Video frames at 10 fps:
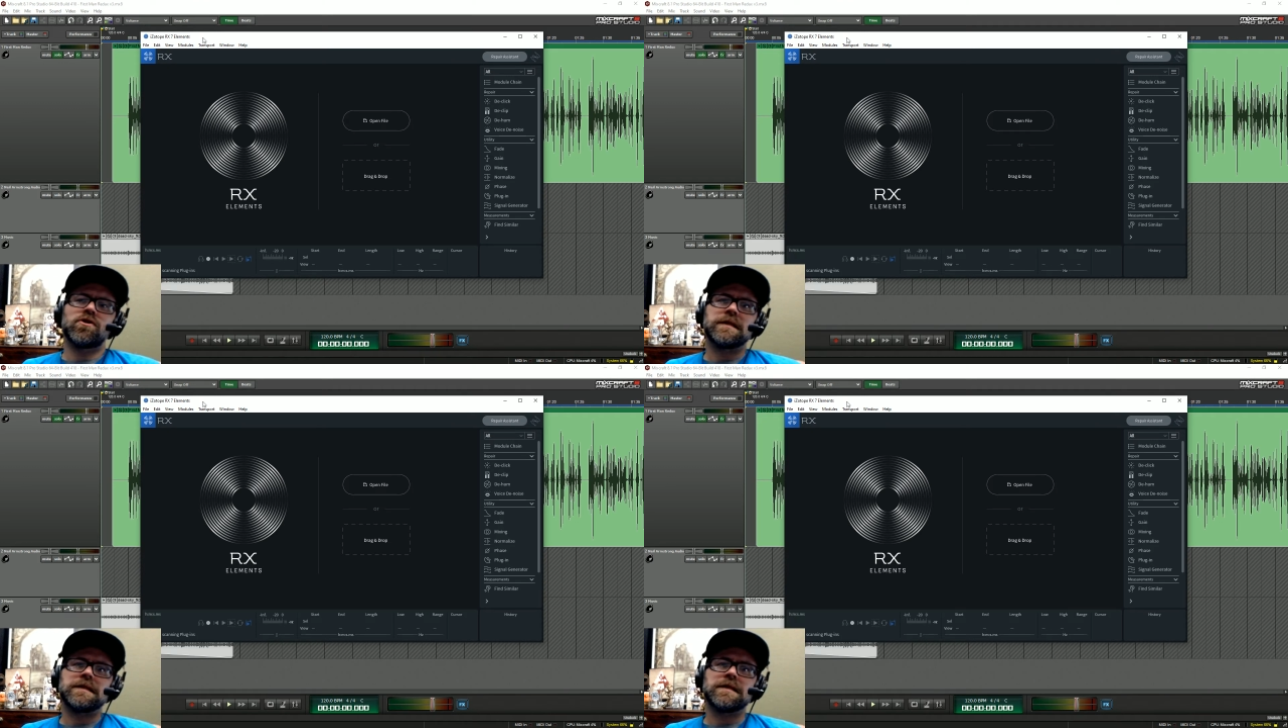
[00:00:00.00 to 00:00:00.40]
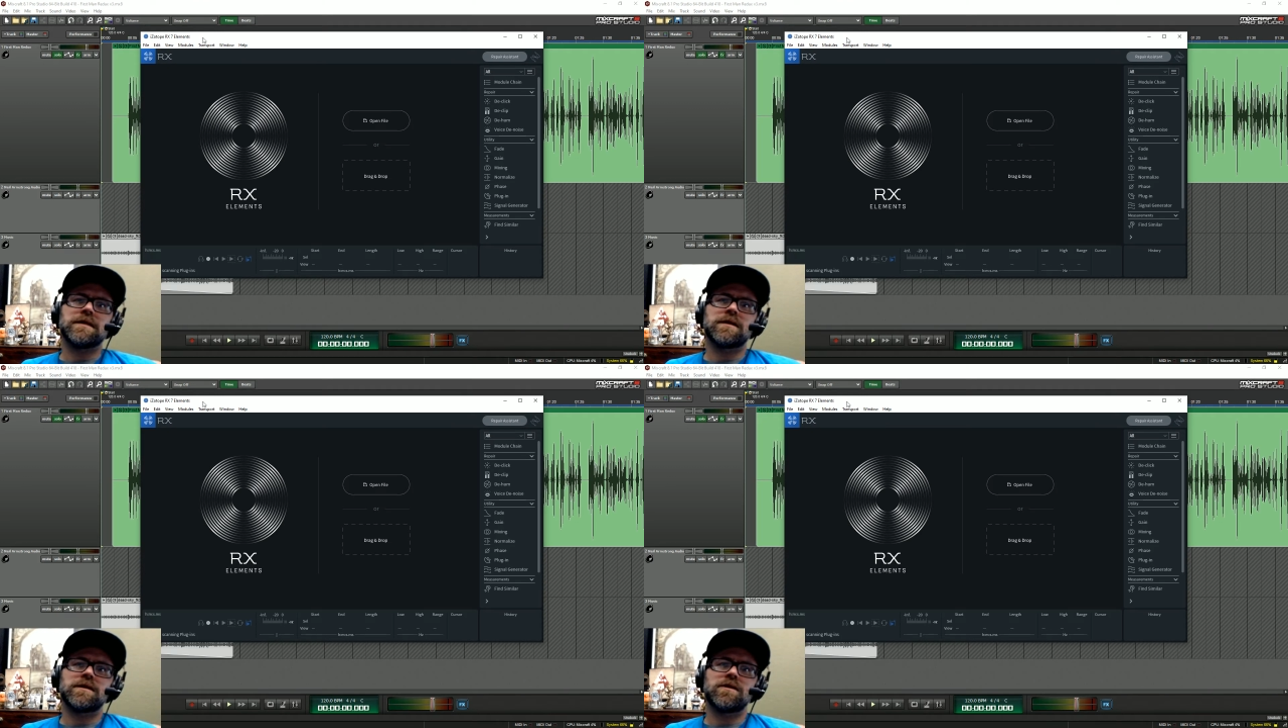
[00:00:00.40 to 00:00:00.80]

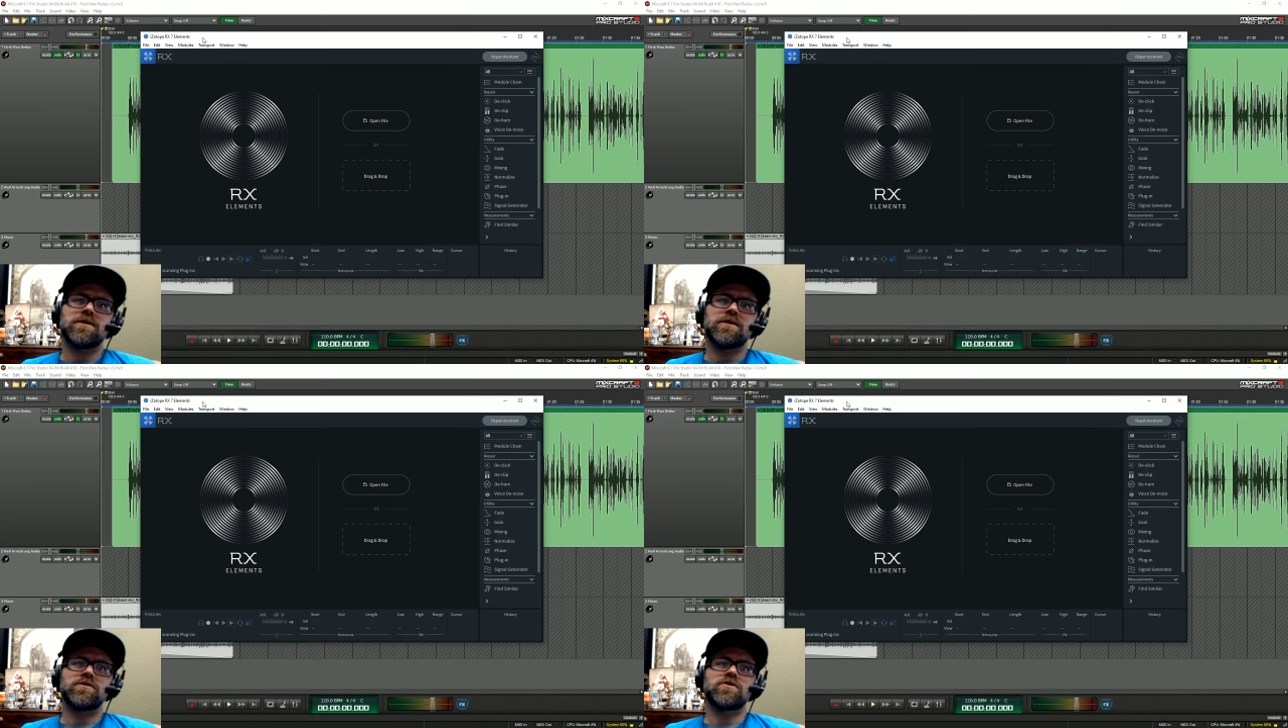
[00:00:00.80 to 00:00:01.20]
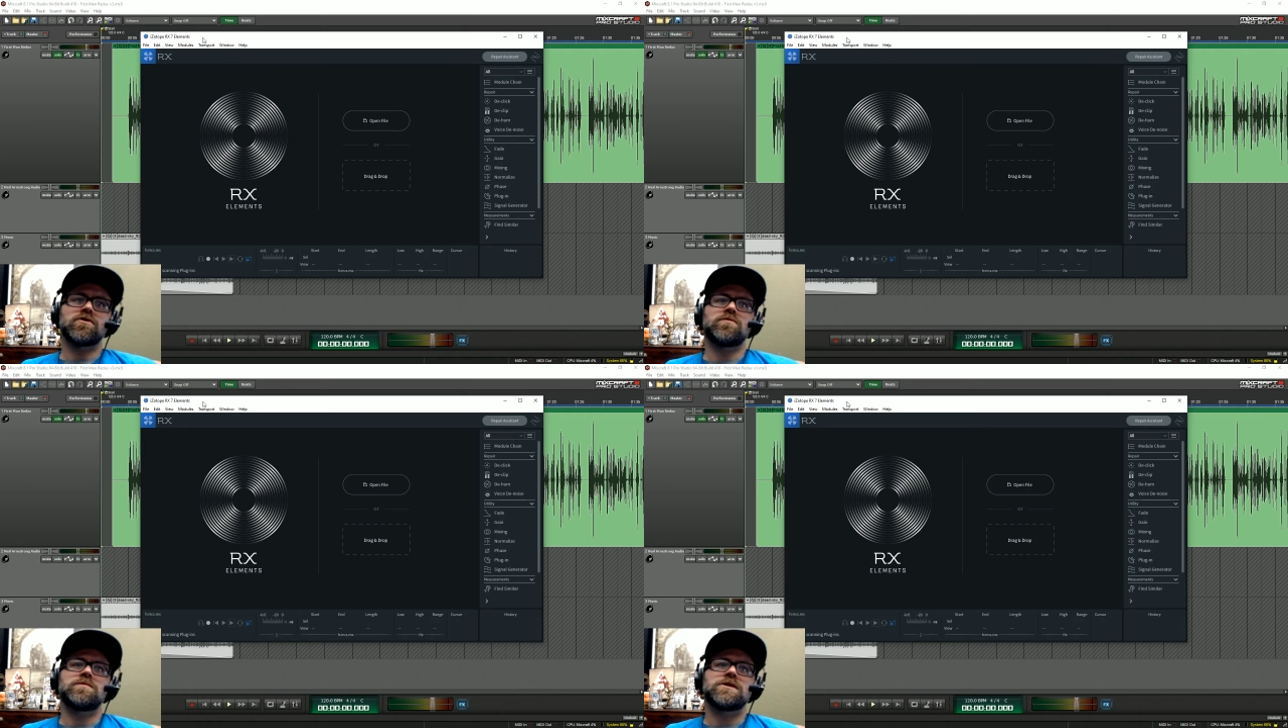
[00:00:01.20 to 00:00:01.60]
the
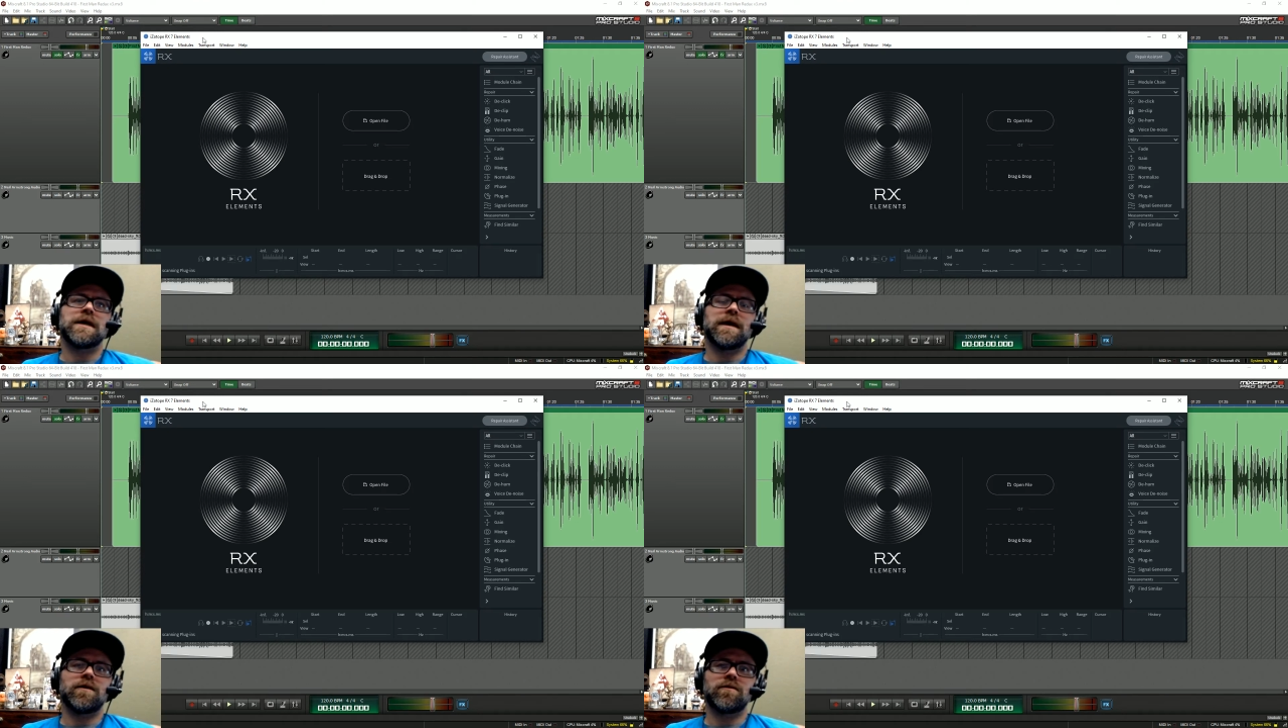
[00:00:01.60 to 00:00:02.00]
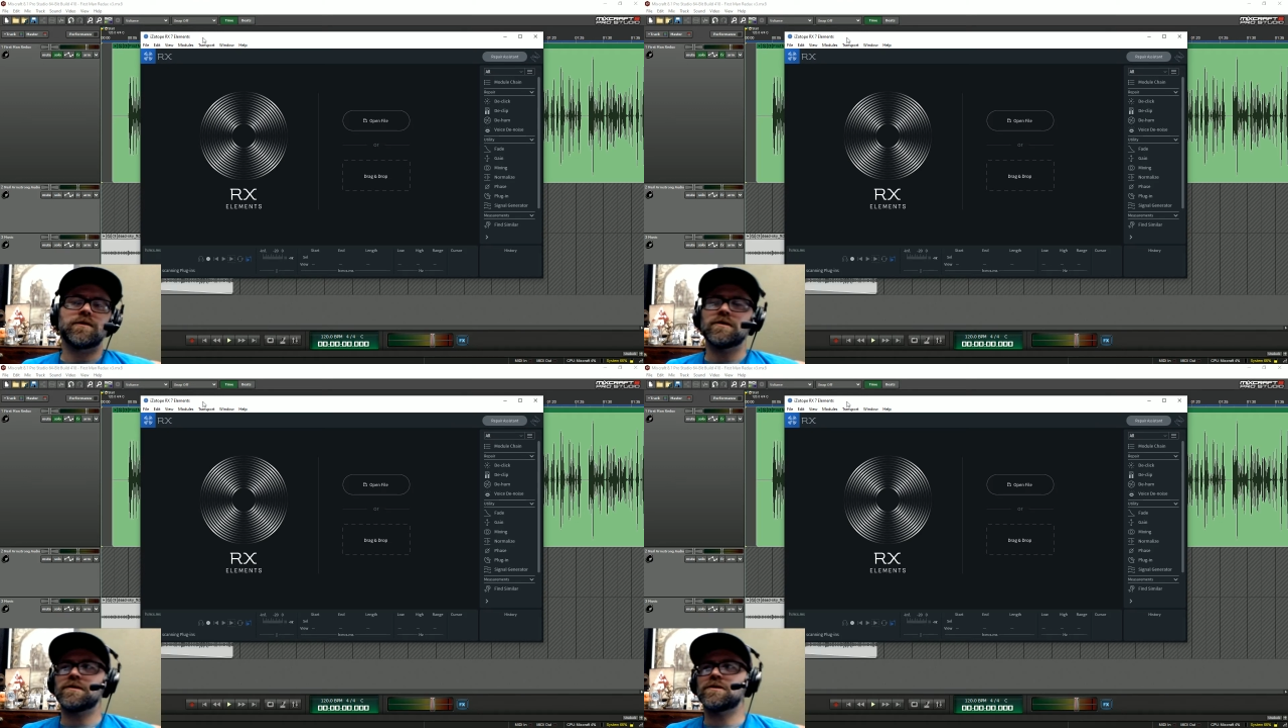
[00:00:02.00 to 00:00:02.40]
YouTube channel,
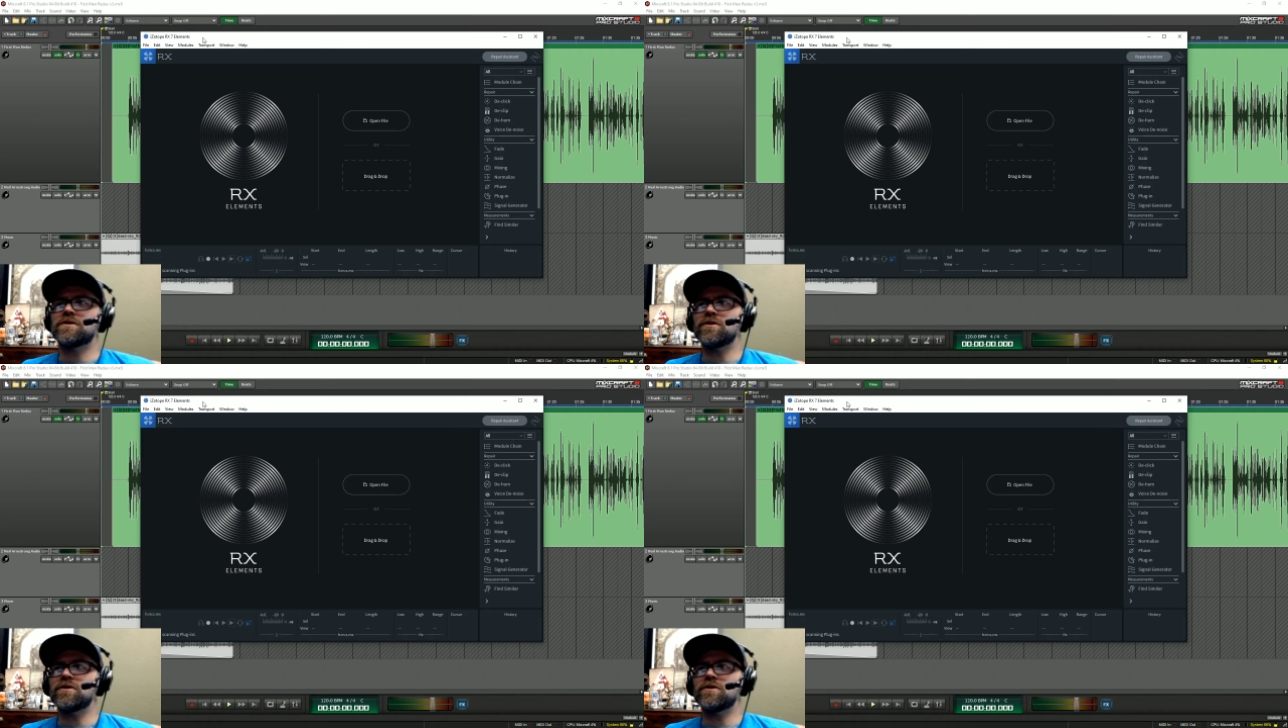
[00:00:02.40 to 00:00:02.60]
there's two